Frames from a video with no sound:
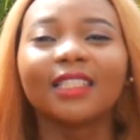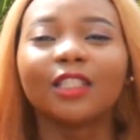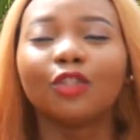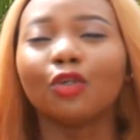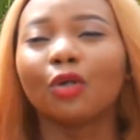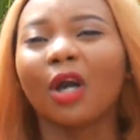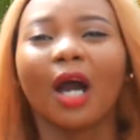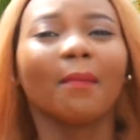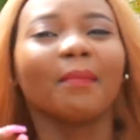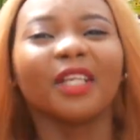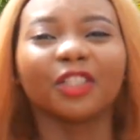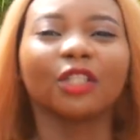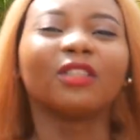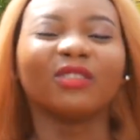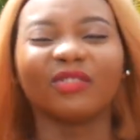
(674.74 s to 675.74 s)
you can't
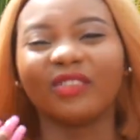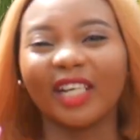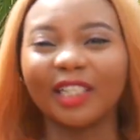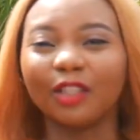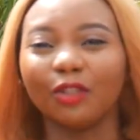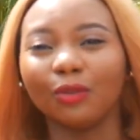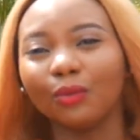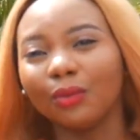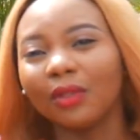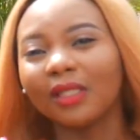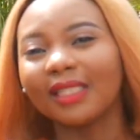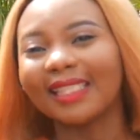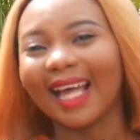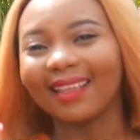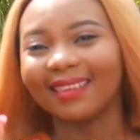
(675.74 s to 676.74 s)
measure the value
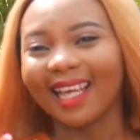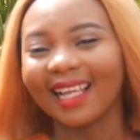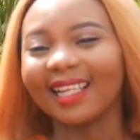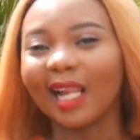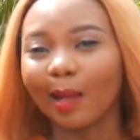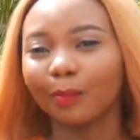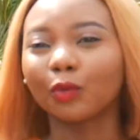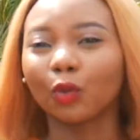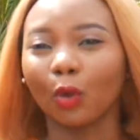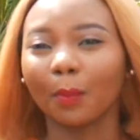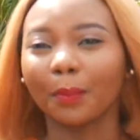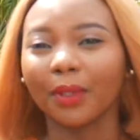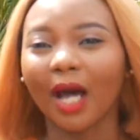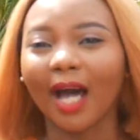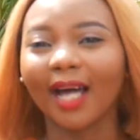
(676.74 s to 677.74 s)
that laptop
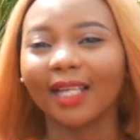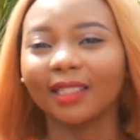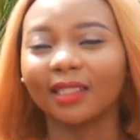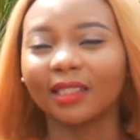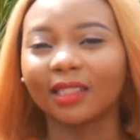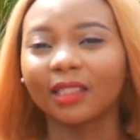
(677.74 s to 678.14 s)
adds